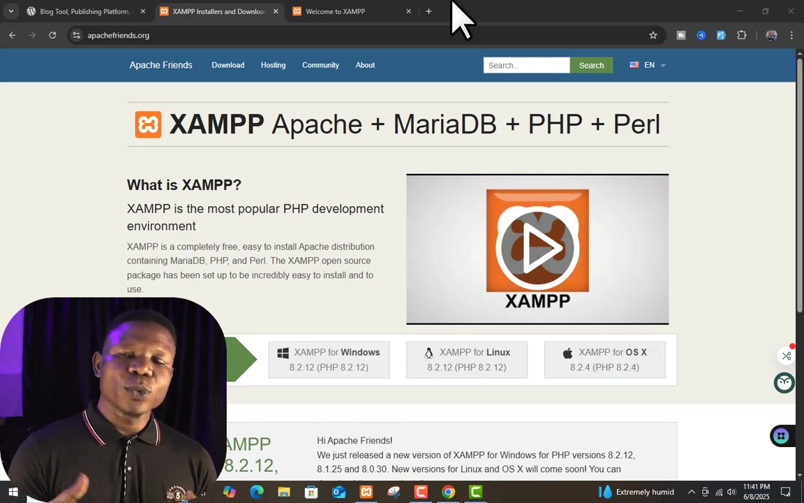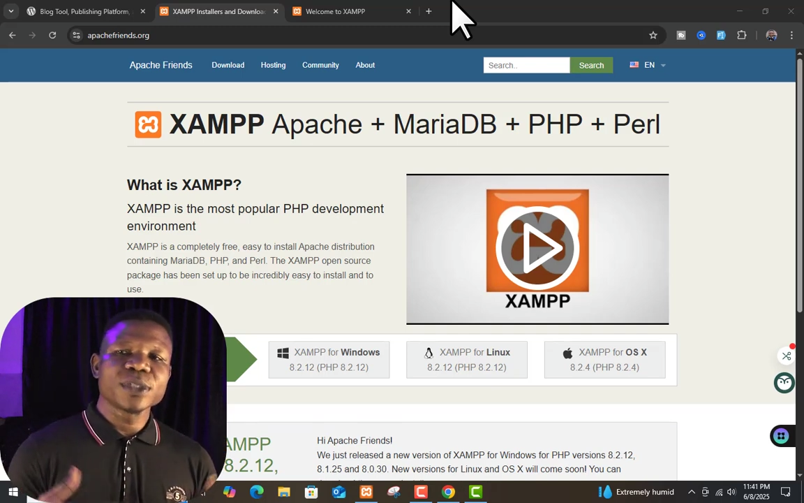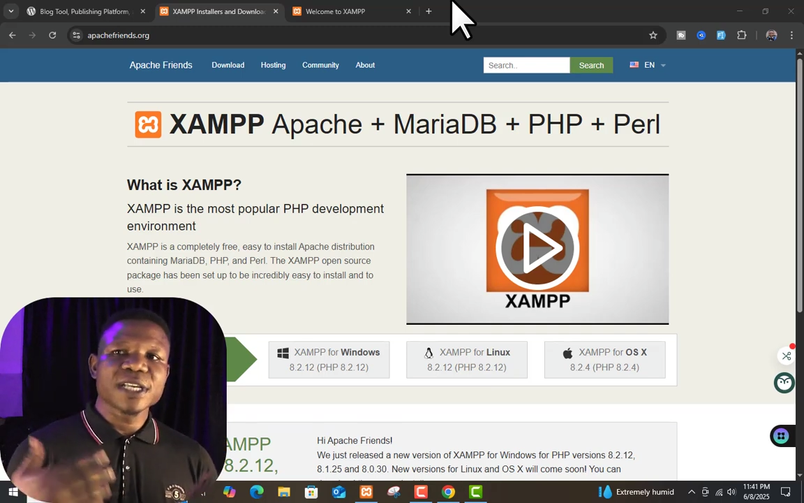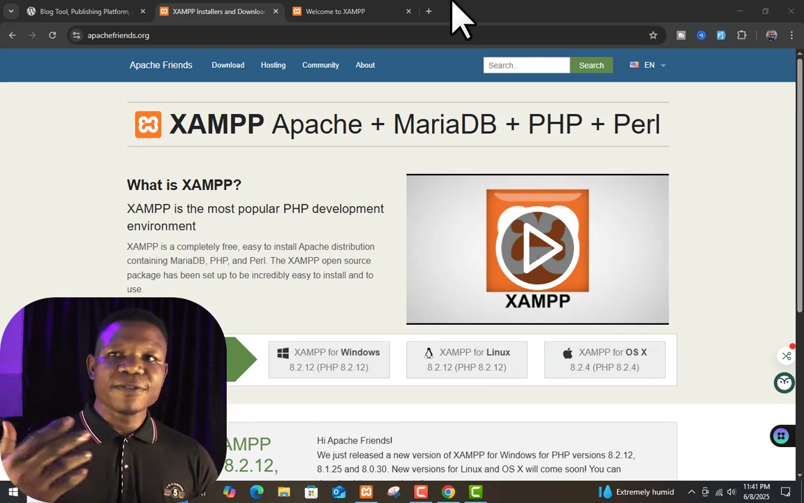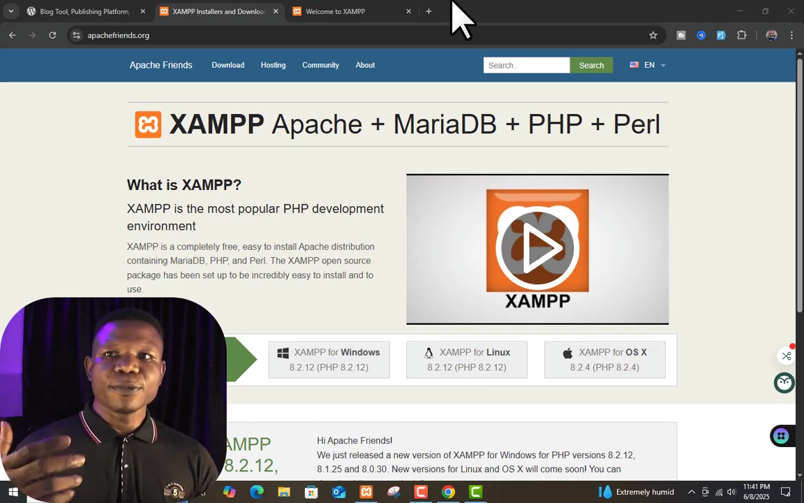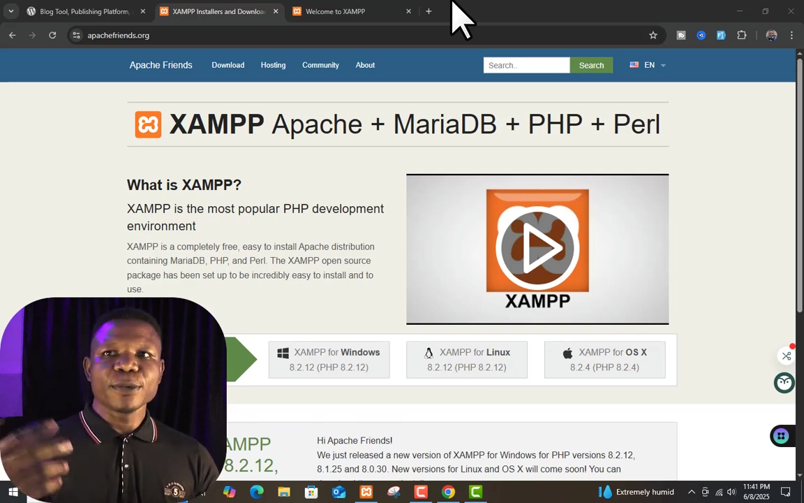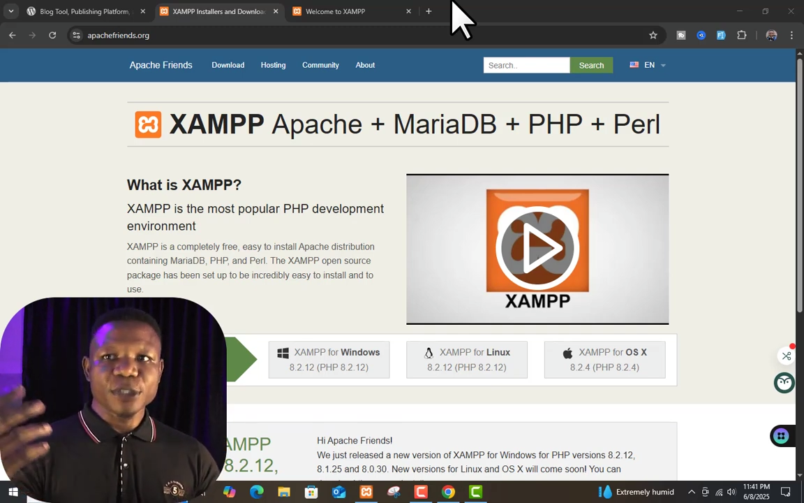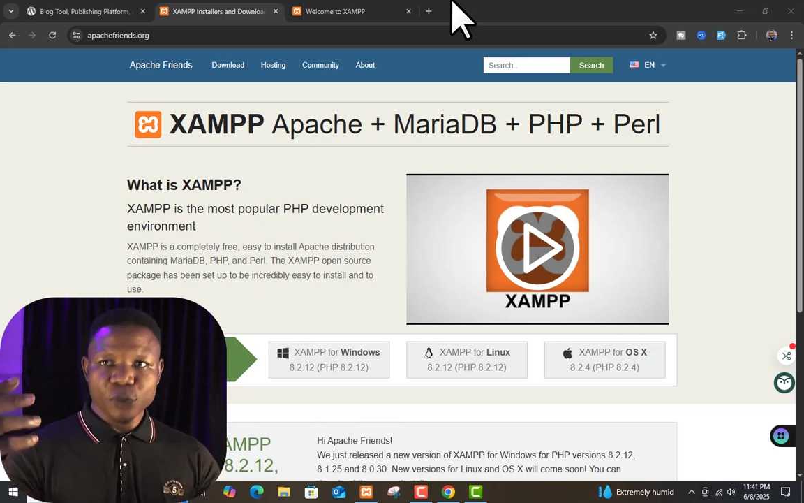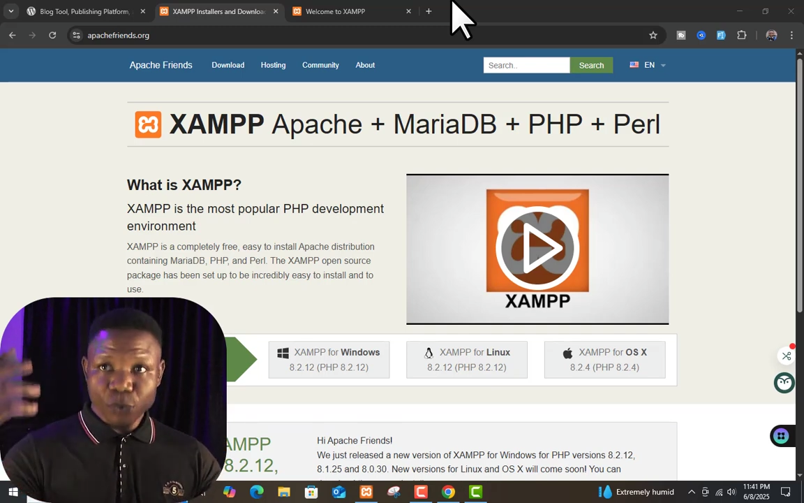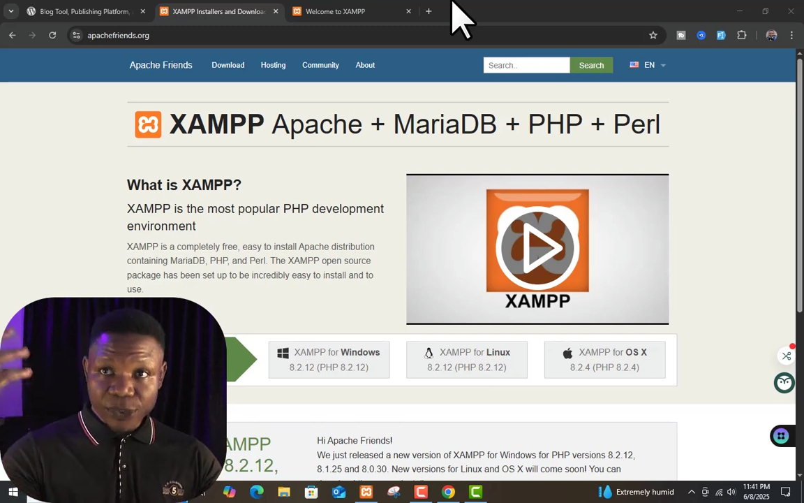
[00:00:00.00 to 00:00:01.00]
want
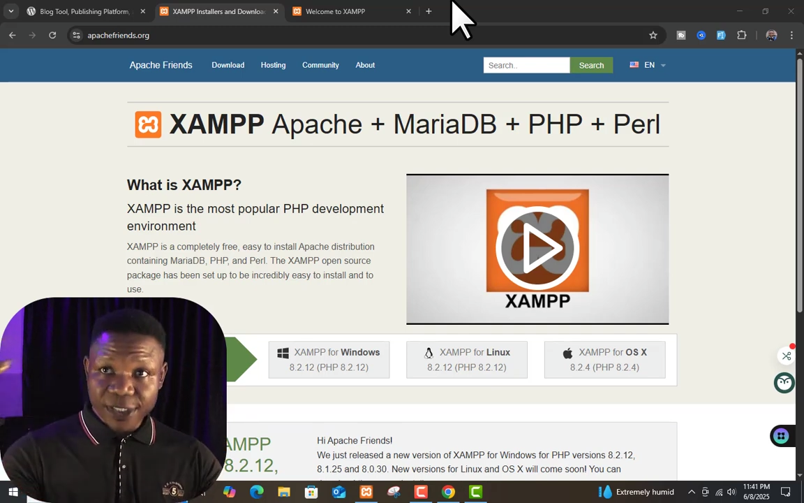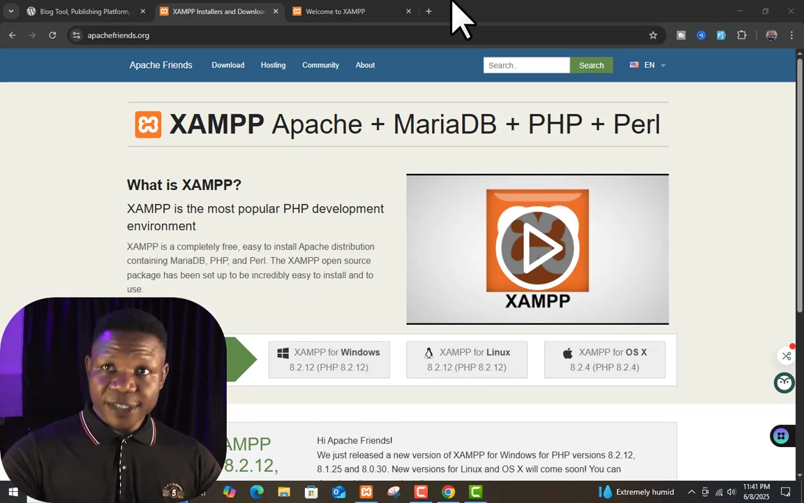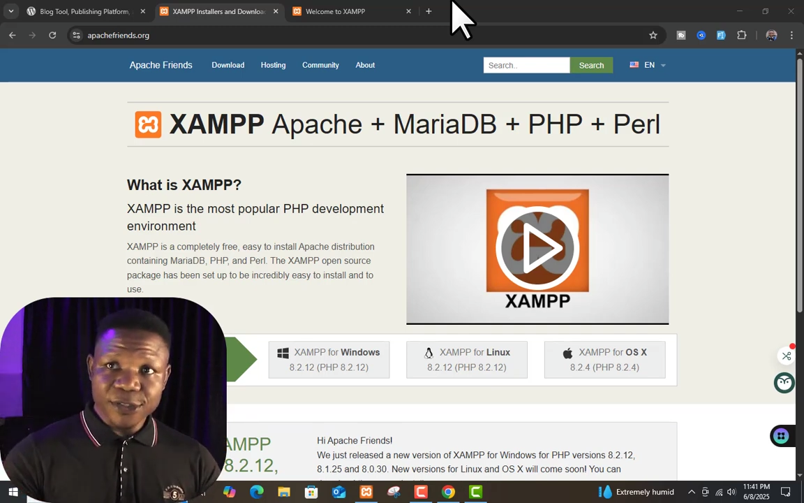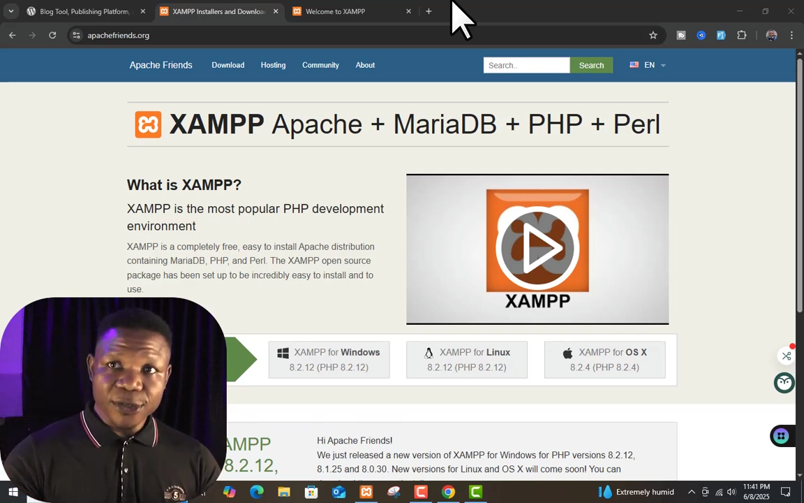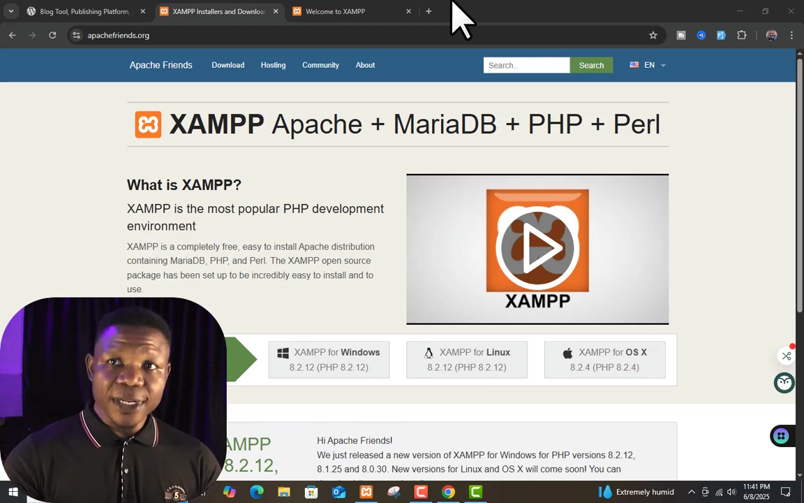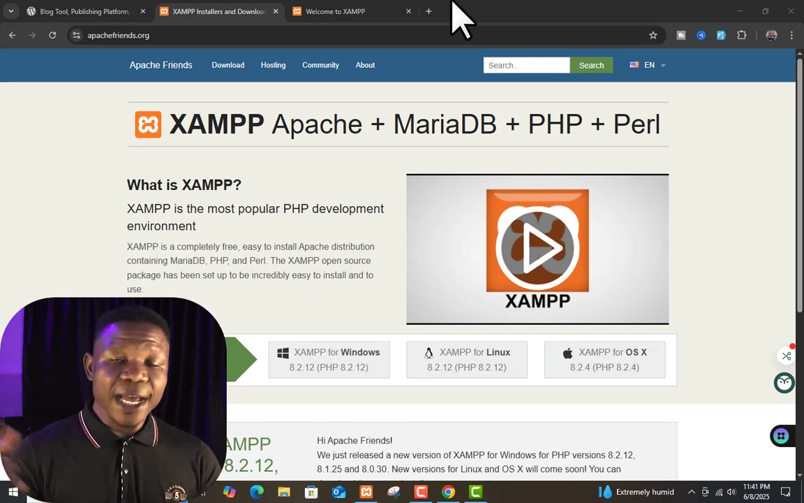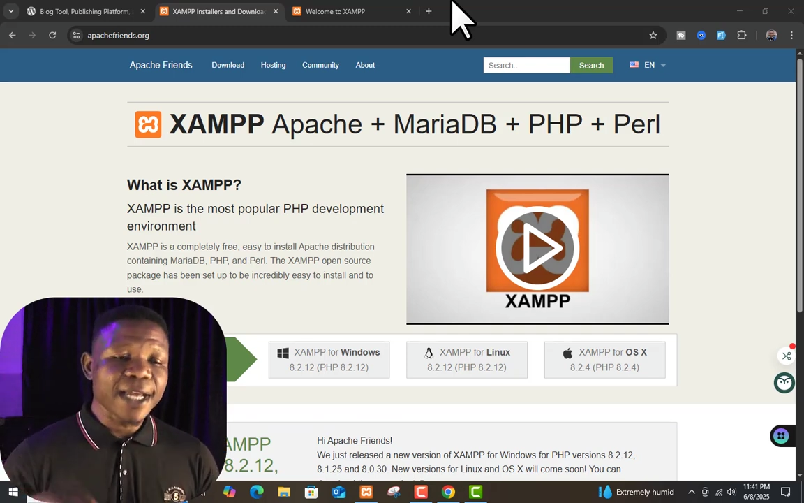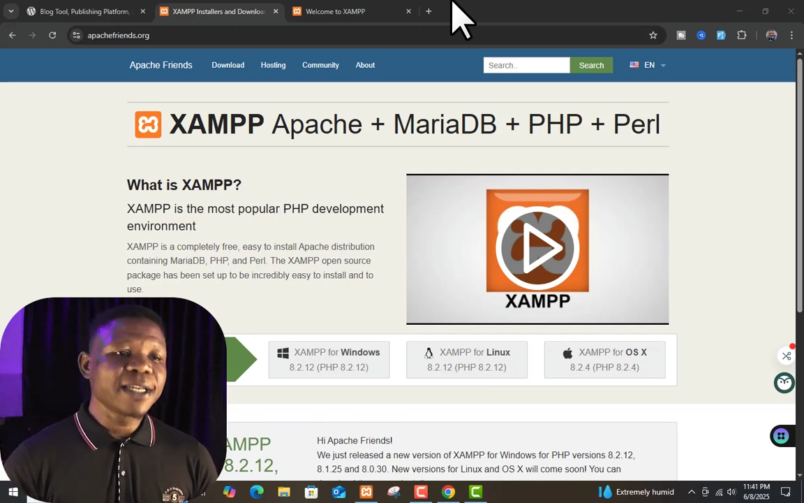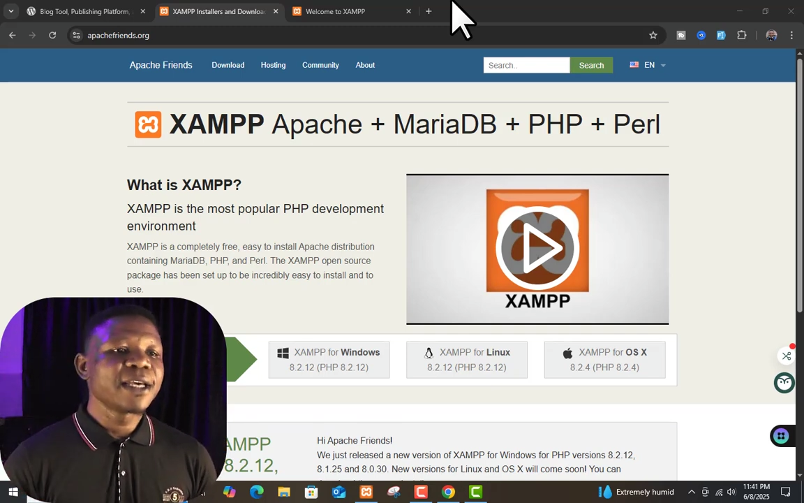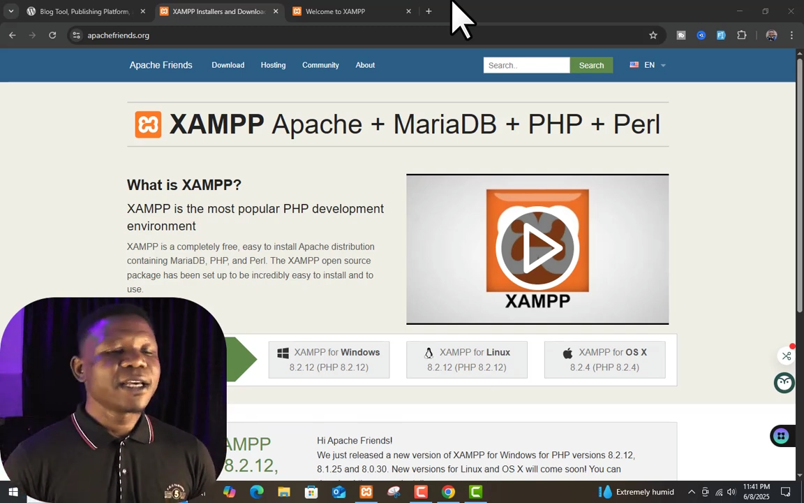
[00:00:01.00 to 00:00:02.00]
everybody to see it
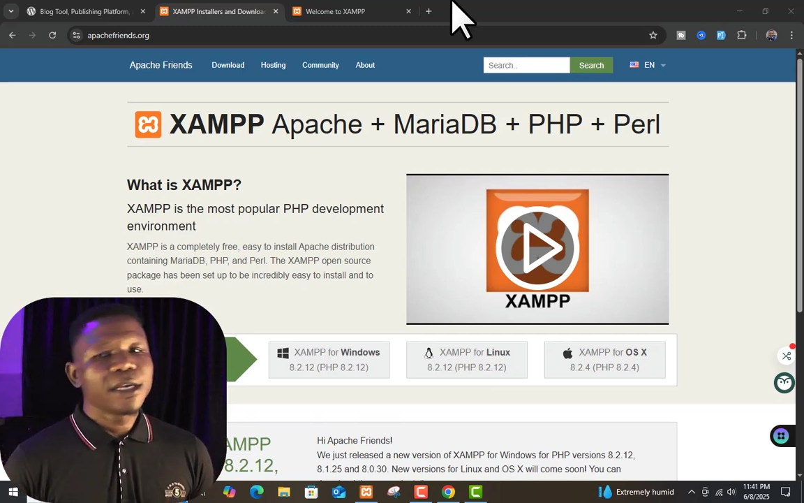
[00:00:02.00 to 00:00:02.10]
online,